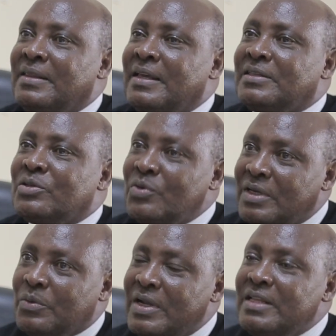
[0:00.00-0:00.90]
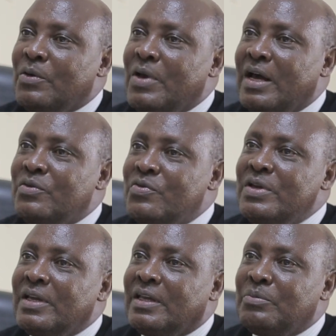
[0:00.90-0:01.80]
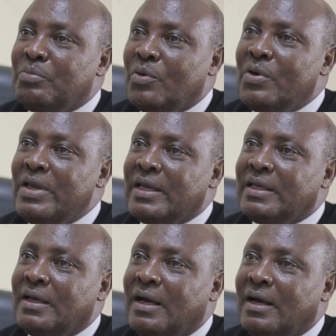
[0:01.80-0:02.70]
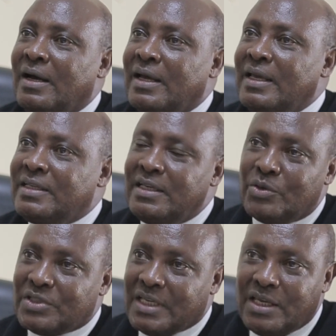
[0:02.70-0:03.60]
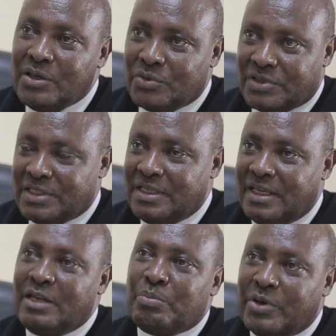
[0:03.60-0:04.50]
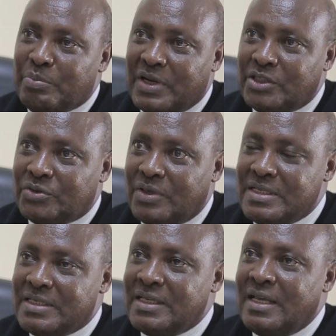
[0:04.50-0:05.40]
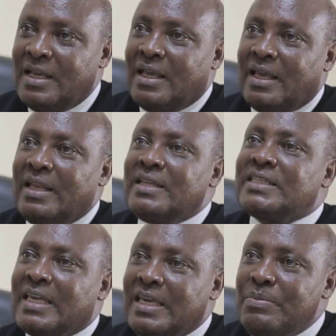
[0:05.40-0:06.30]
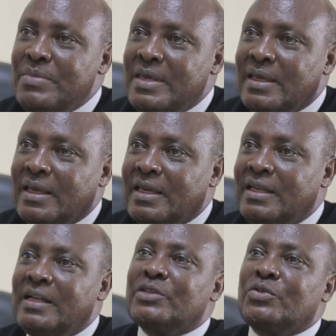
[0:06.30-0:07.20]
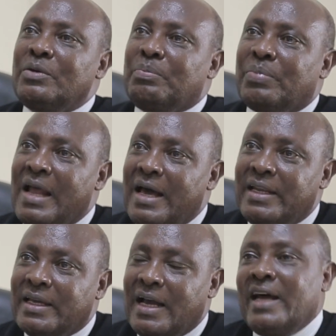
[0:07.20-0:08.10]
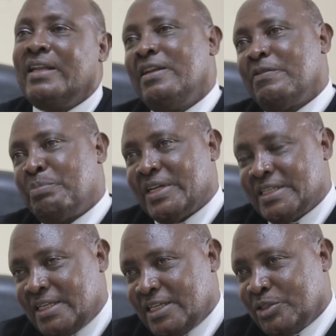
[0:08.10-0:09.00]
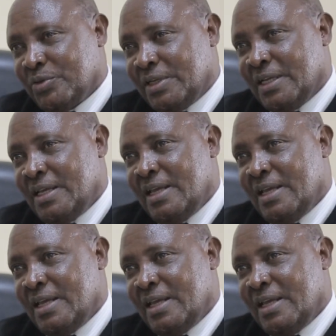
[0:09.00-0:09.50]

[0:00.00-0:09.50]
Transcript: the students, when they were employing ATL skills in preparations, in scheming, in lesson planning, and in the presentation,